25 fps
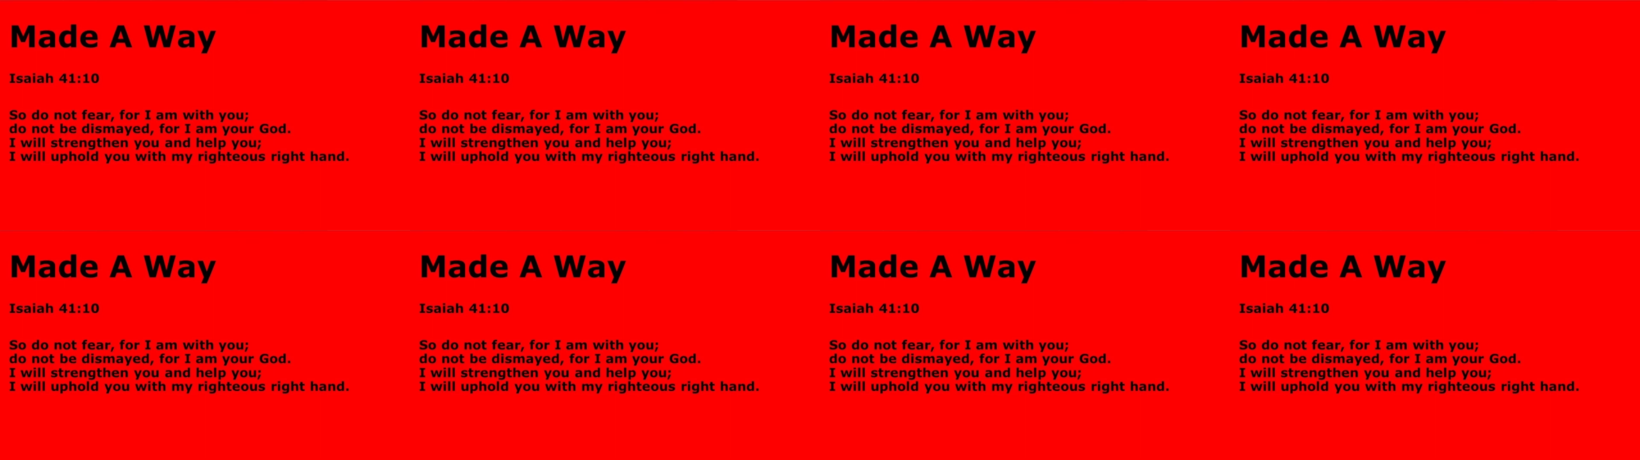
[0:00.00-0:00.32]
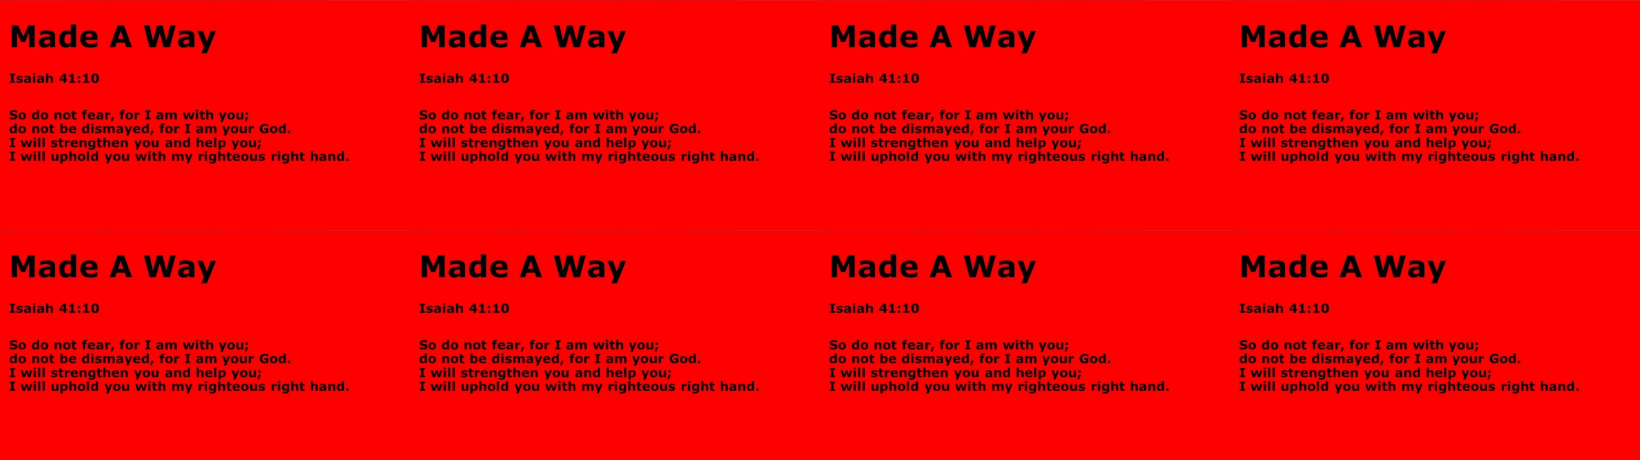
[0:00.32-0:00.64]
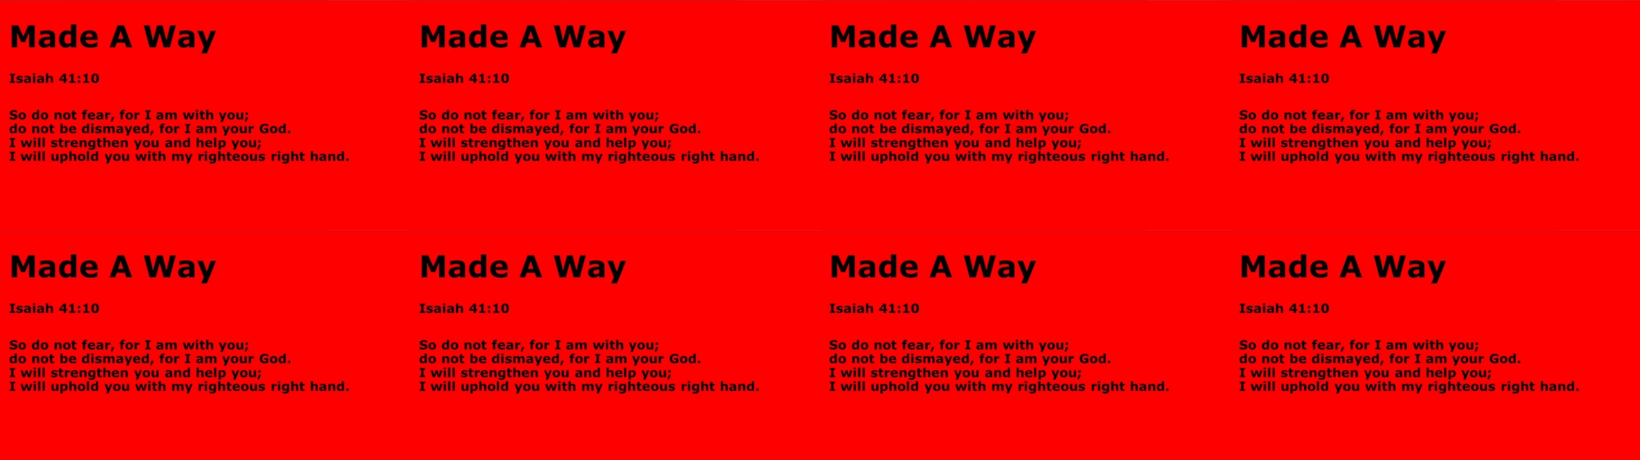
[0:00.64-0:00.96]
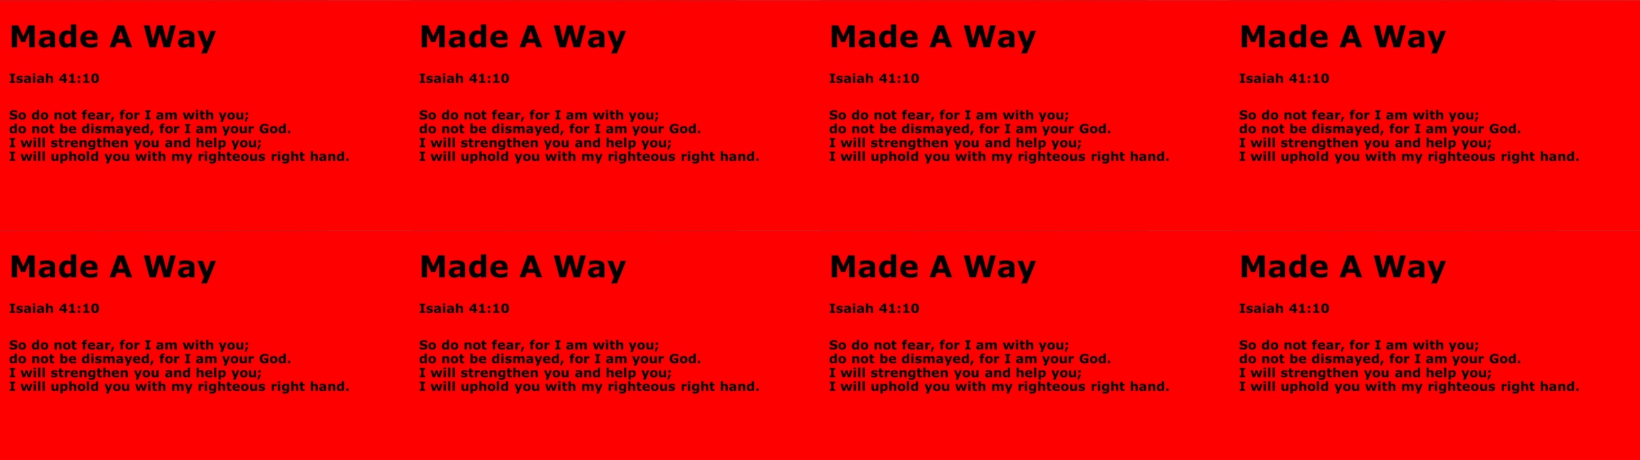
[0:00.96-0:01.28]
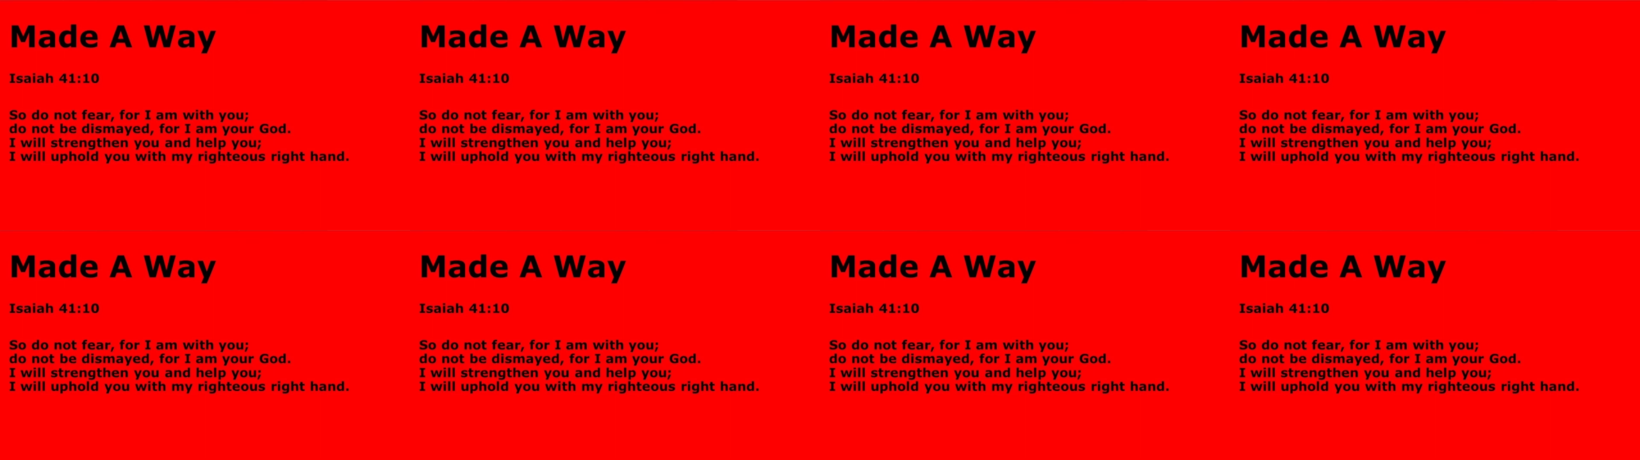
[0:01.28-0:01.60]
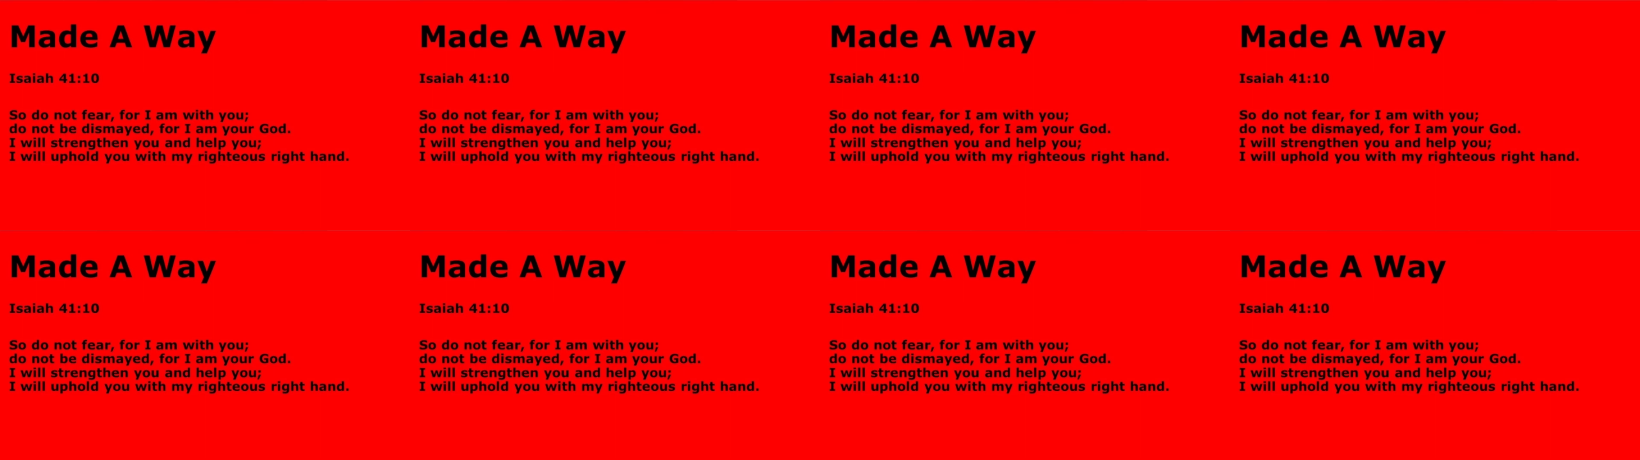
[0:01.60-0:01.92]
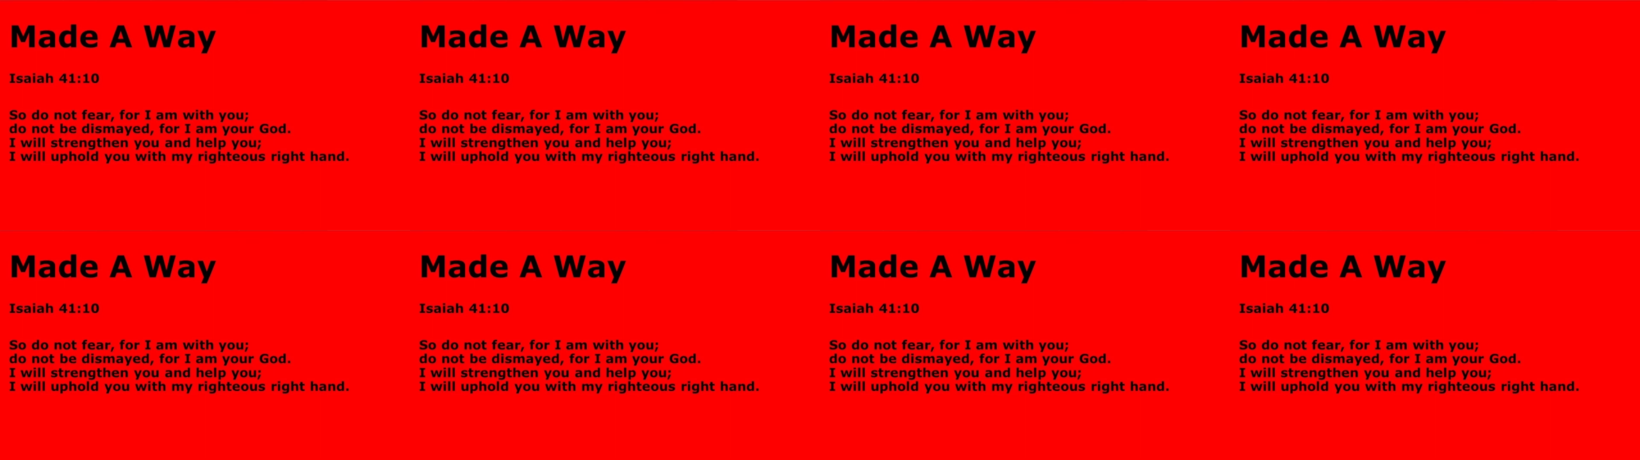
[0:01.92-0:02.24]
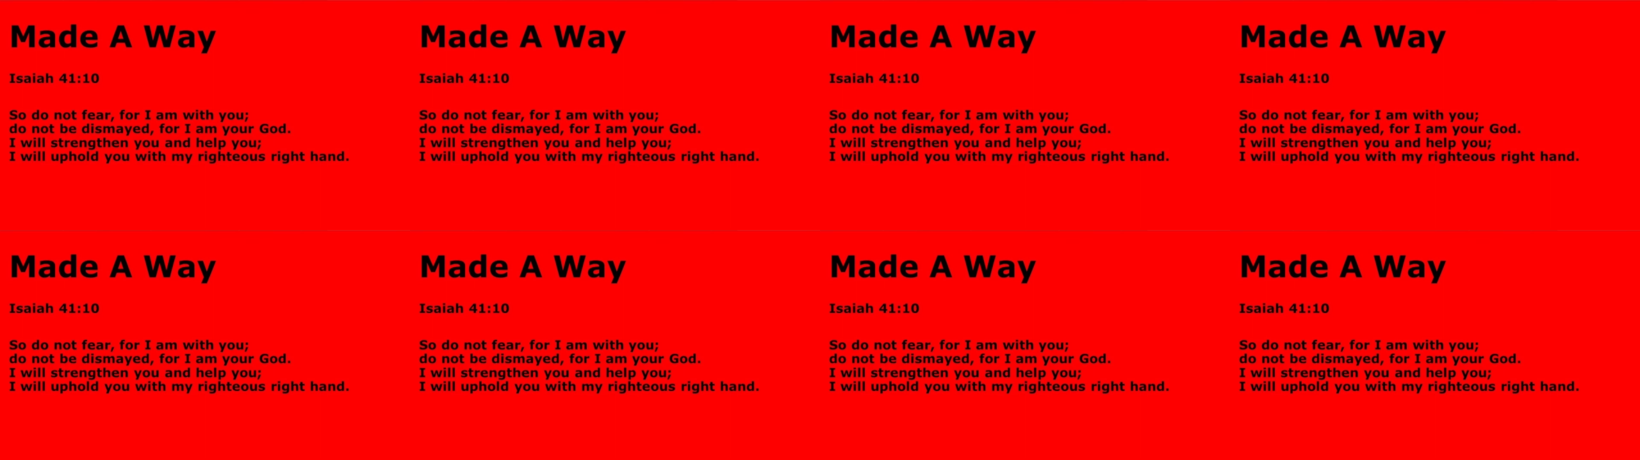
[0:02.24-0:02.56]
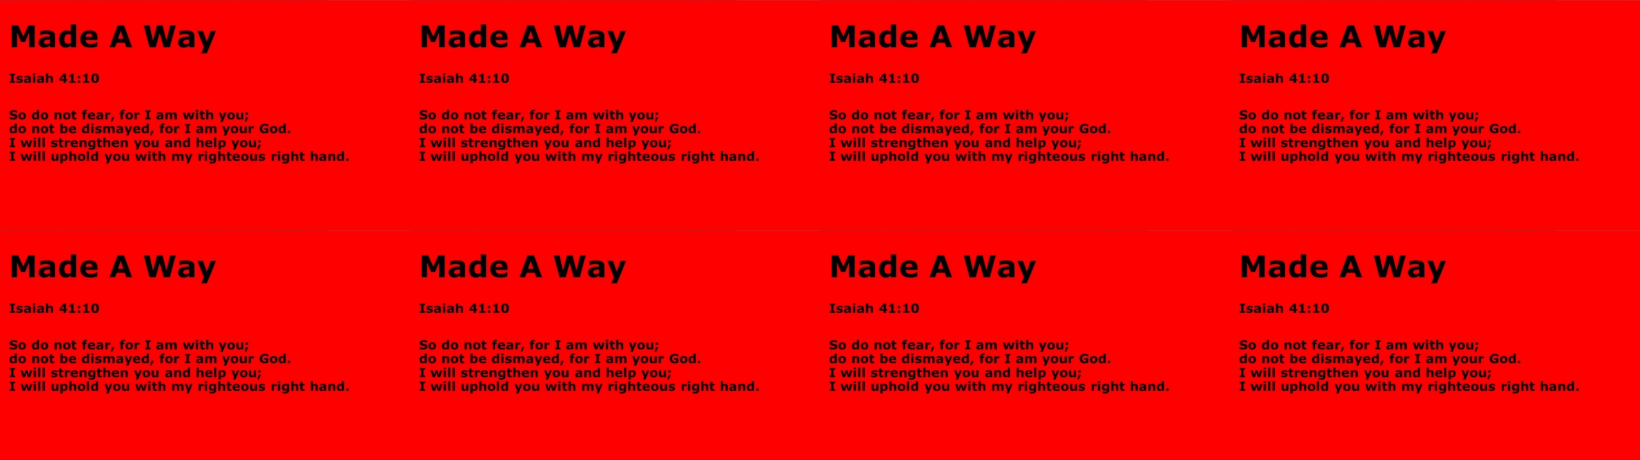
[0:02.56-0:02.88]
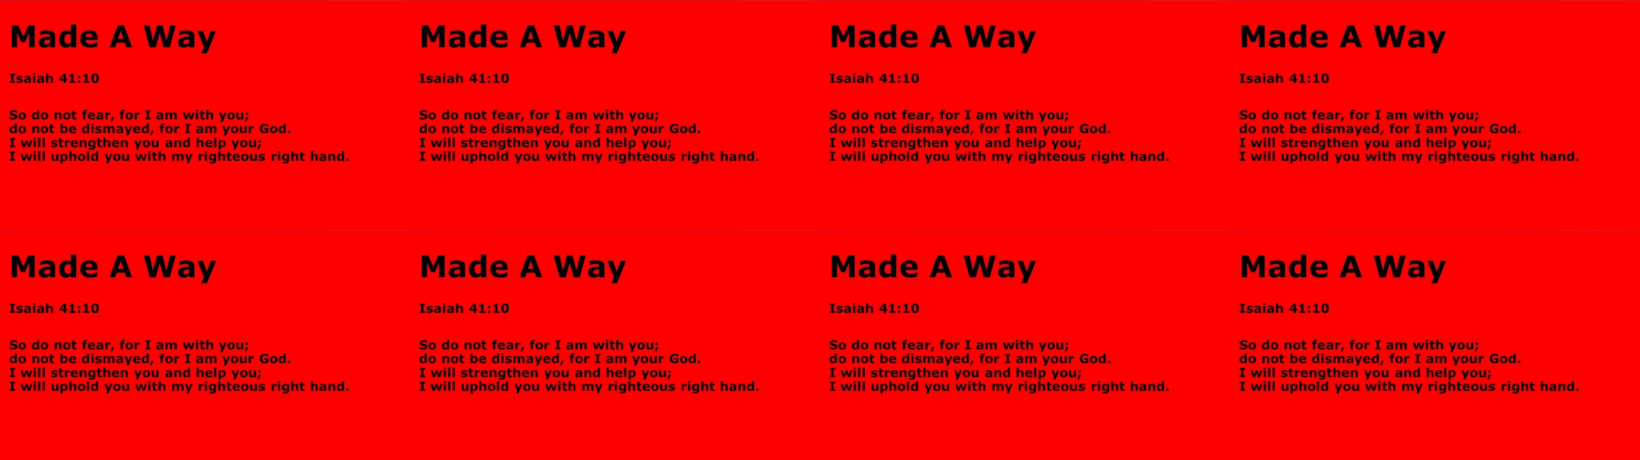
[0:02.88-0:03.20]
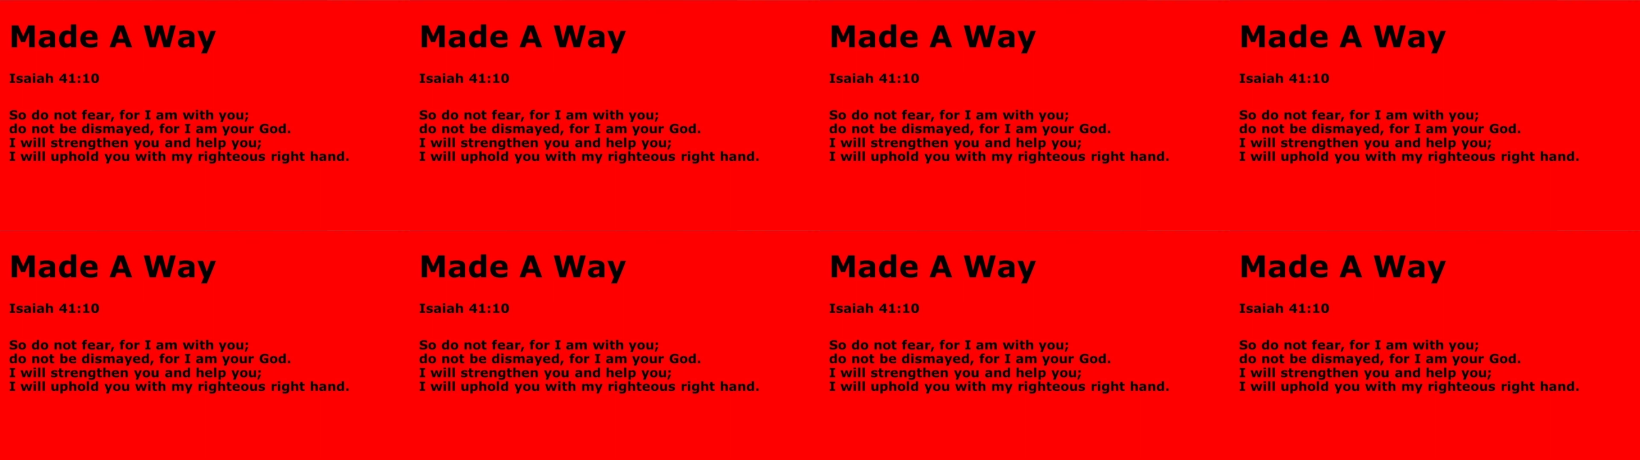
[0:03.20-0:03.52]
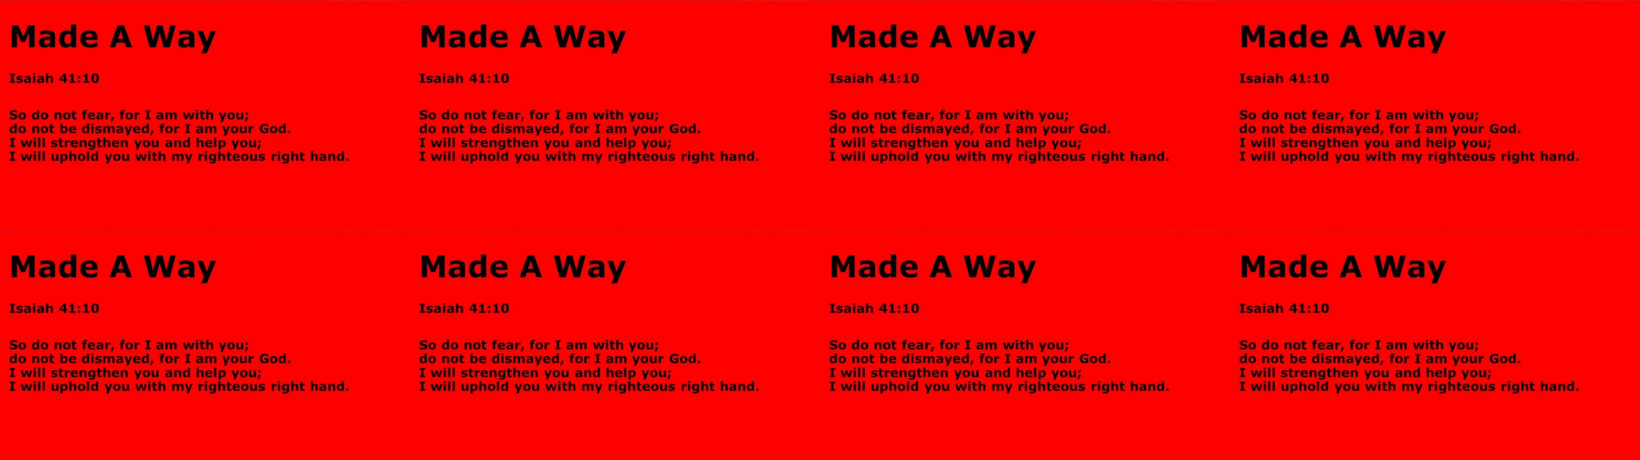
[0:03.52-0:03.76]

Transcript: No face is visible, so there are no lips to read.